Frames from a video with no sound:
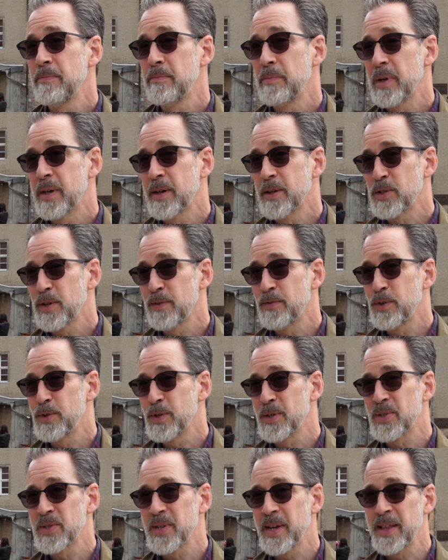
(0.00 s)
Because if you
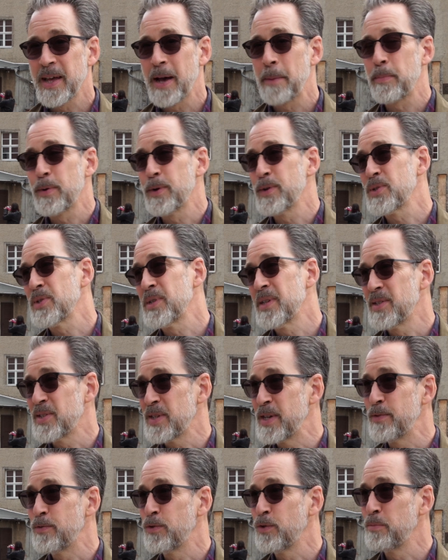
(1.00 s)
just say that person is
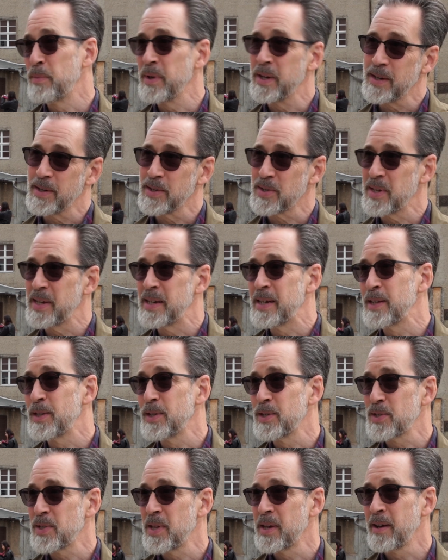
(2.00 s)
evil because they did
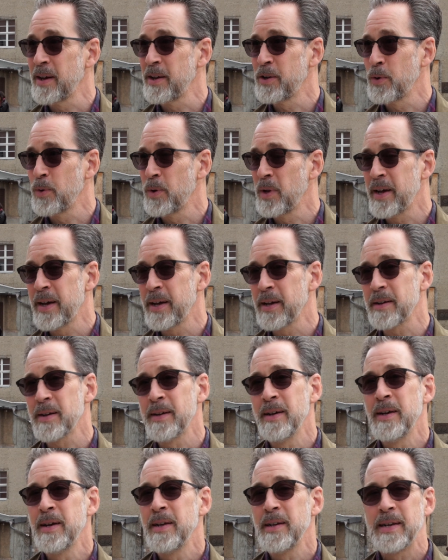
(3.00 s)
this thing I don't like,
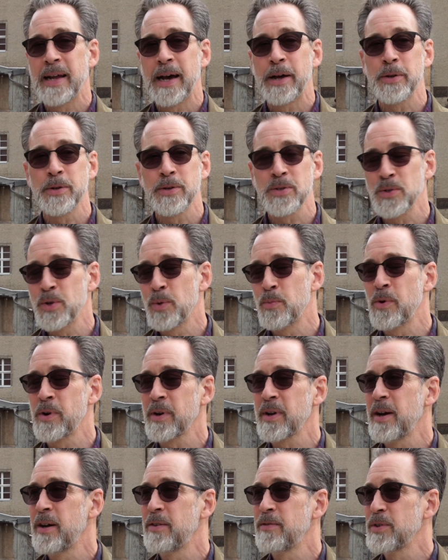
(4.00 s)
now there's no more
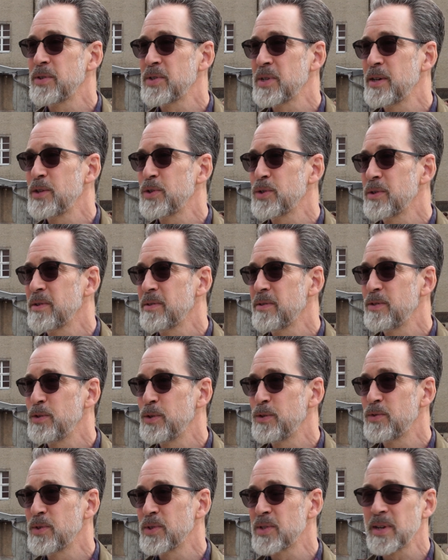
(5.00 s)
conversation.
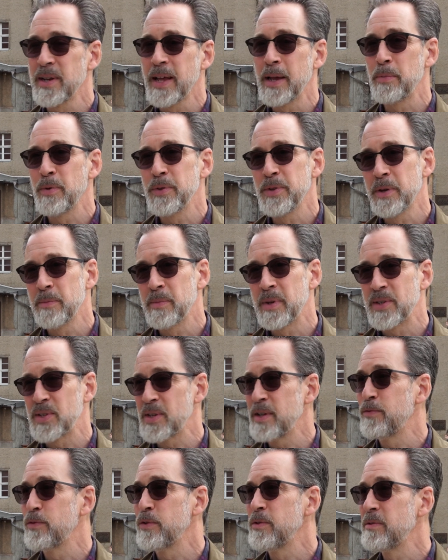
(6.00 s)
You've just labeled them as
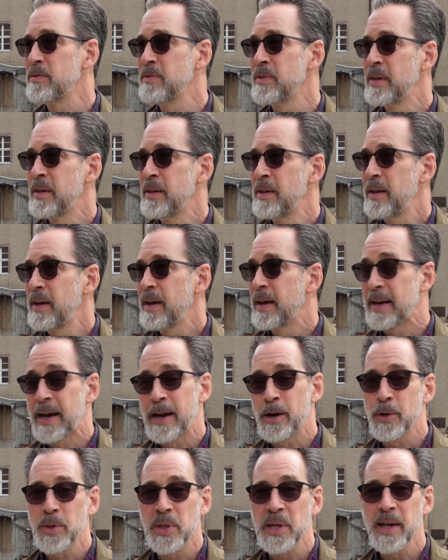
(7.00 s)
evil. And I
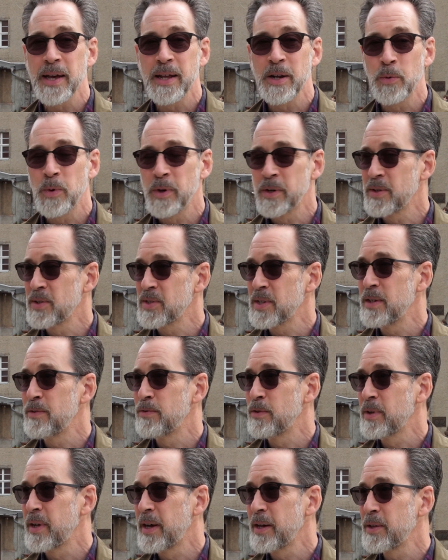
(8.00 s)
don't think anyone is
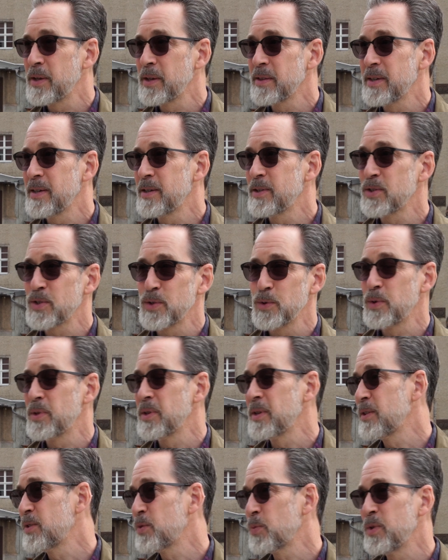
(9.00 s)
evil. I think they just do
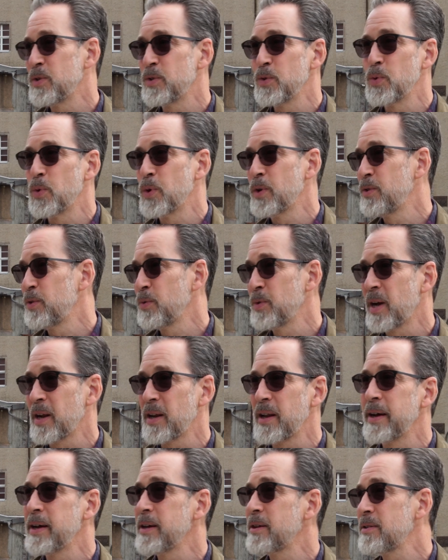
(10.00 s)
things we do or do not
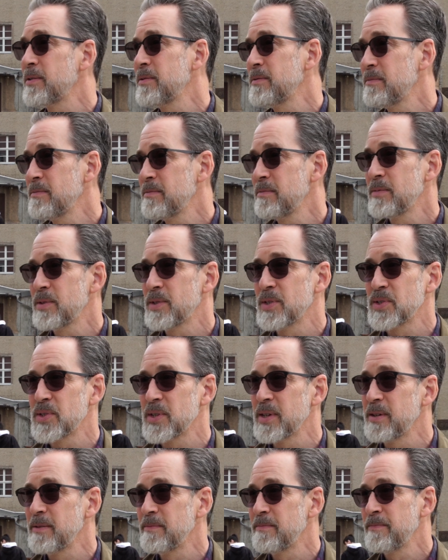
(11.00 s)
like to
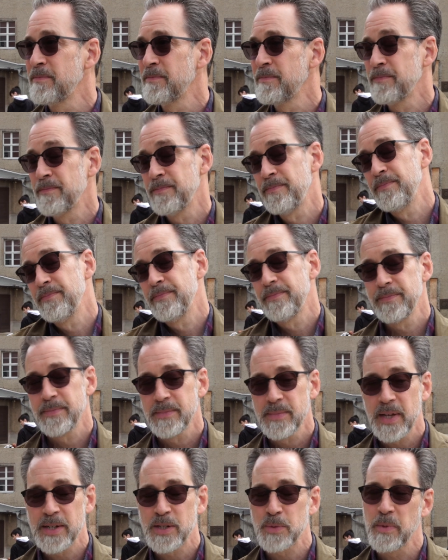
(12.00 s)
see.
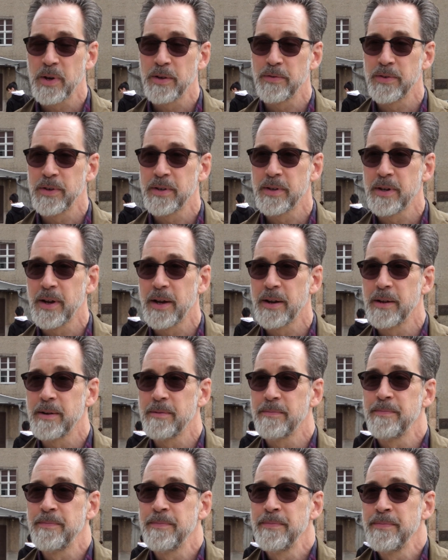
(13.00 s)
That's my
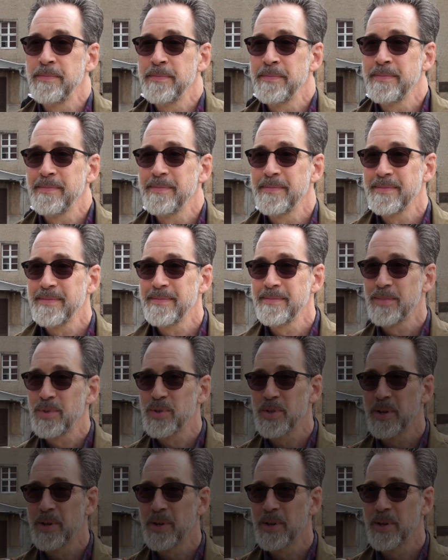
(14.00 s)
feeling.